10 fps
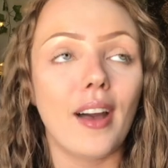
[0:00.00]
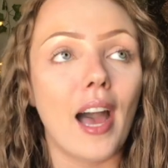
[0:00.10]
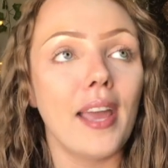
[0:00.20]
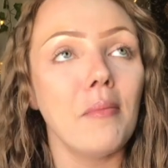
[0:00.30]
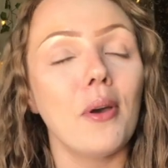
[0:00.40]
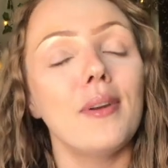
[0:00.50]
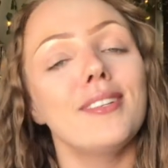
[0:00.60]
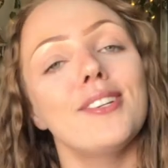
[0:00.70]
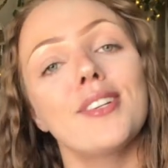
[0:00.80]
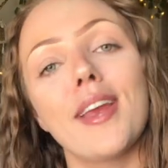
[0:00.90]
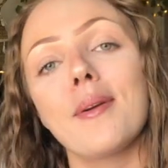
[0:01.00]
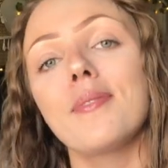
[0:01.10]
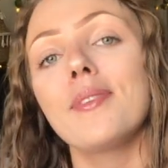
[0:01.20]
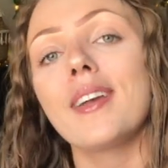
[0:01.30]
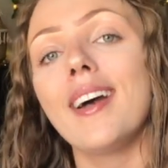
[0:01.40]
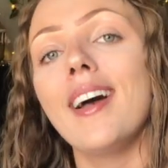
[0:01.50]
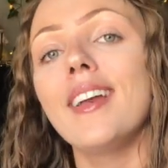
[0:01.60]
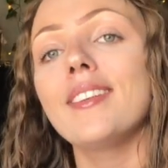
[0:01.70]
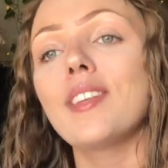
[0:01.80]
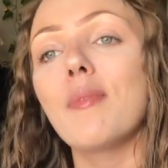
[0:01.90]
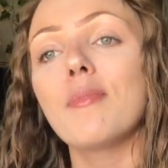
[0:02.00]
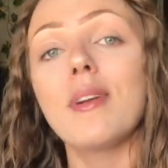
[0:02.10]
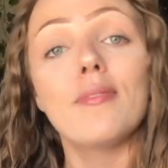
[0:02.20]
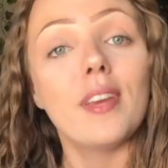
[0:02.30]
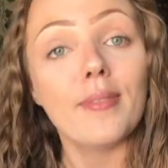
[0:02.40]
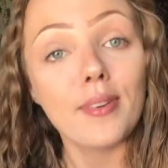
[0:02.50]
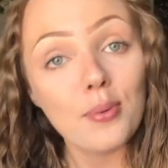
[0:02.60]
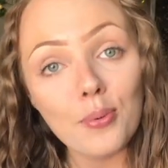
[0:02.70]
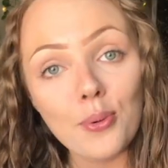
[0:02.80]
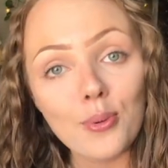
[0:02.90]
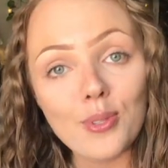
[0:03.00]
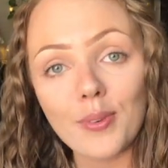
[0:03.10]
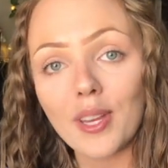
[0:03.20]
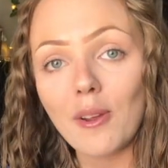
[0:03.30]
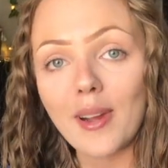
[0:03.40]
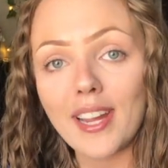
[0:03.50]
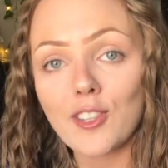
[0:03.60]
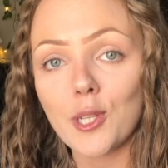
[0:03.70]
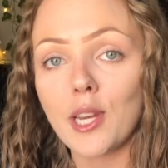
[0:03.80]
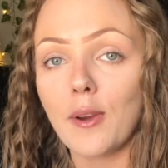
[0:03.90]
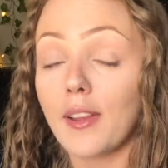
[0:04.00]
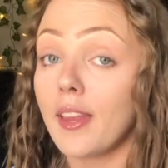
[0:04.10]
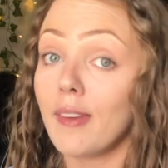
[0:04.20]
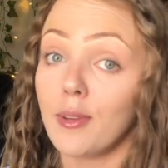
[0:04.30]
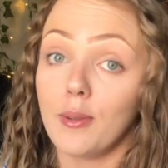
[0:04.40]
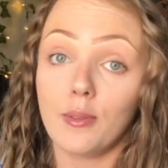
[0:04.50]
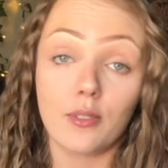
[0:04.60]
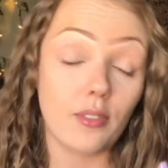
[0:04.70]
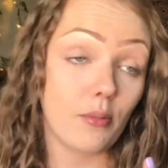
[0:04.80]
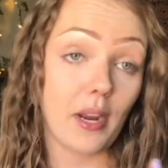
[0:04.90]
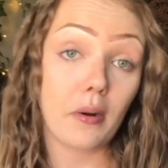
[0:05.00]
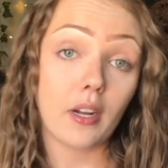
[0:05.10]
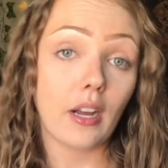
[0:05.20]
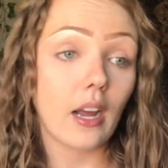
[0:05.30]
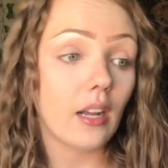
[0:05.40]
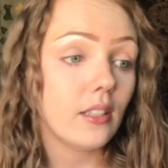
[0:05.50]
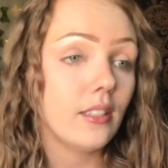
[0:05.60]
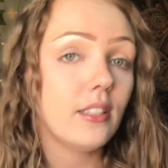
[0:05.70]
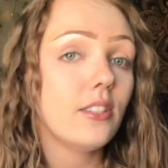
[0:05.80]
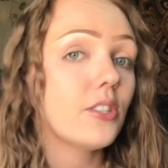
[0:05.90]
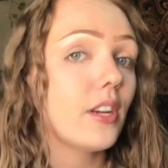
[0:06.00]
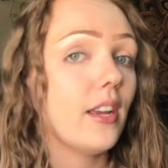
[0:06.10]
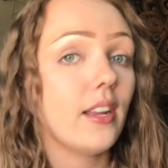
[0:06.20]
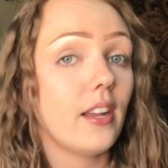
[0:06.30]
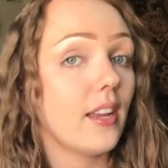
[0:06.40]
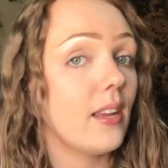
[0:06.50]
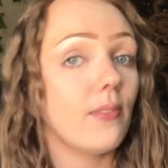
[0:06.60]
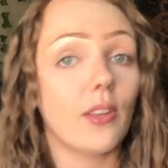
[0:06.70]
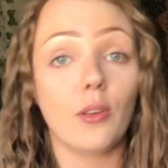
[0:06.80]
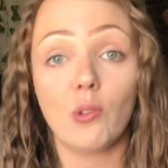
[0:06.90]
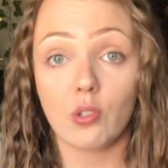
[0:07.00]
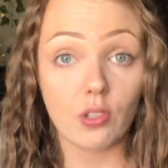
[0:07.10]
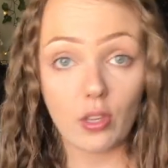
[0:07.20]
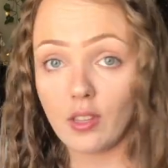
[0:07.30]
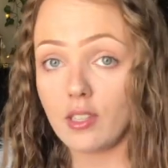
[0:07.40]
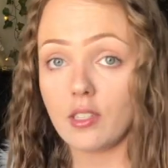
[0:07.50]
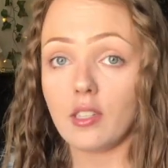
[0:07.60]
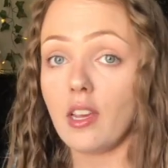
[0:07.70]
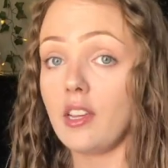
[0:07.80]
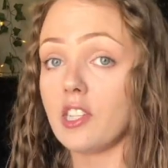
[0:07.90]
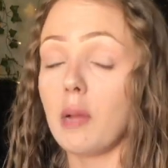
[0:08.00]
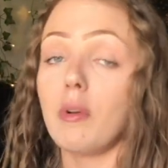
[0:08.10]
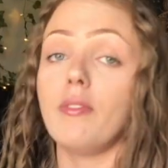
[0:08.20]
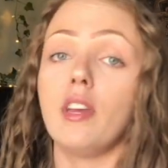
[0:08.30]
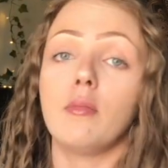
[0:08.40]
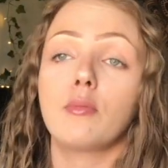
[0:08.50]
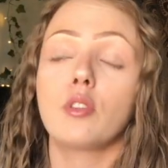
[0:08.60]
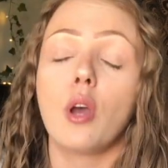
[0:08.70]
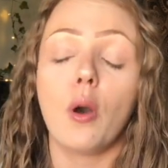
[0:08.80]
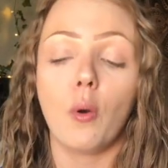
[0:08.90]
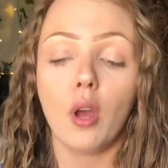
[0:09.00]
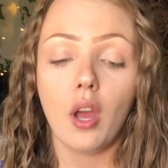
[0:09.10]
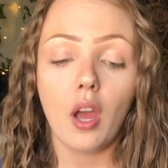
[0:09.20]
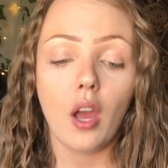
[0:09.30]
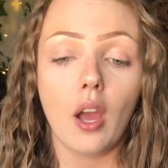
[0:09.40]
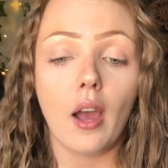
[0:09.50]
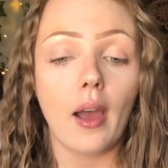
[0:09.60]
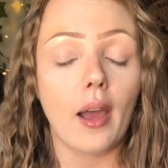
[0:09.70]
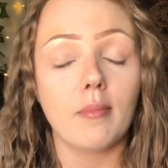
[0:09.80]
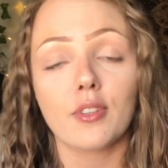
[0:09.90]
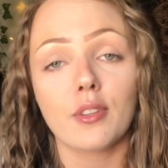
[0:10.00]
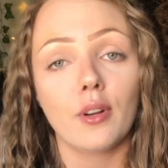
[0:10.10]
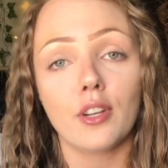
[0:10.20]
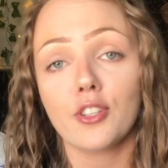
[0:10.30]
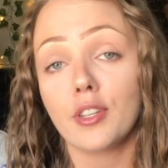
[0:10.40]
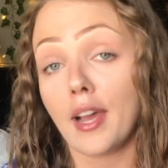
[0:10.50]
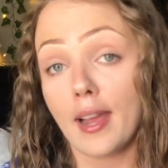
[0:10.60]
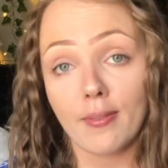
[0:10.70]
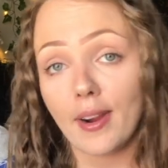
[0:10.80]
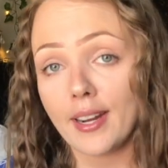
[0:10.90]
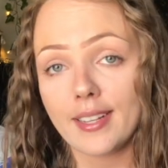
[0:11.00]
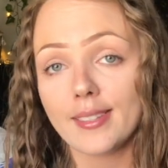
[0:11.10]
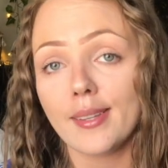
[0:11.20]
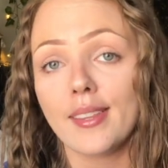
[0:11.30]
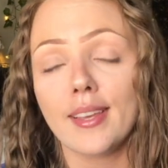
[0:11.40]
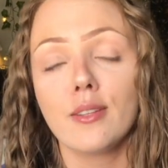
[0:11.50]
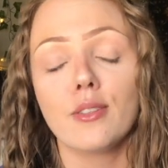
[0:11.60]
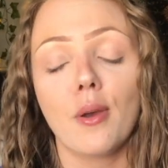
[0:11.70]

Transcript: I'm going to share with you guys some of my favorite tools for QA engineering that I've used throughout college, and I even use to this day some of them. So I'm just going to dive right into things.